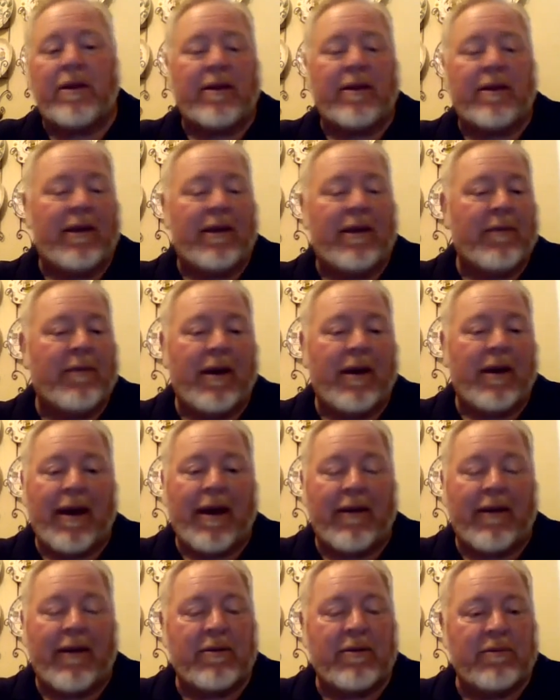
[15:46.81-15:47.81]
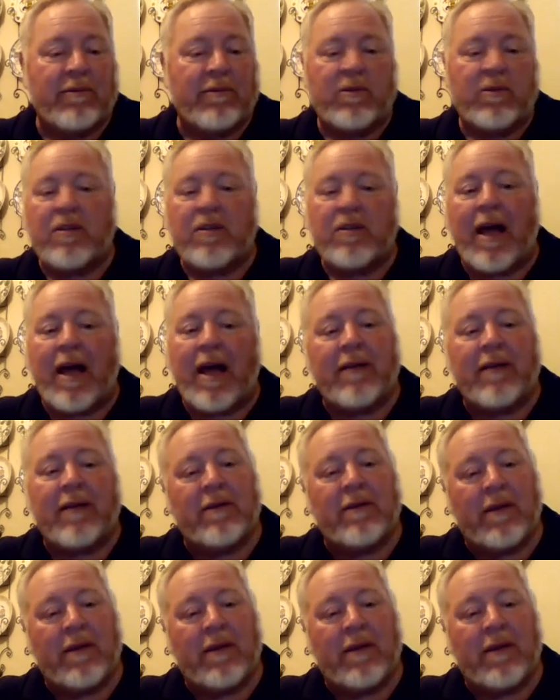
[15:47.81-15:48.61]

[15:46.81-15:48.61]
They might have some socks in it.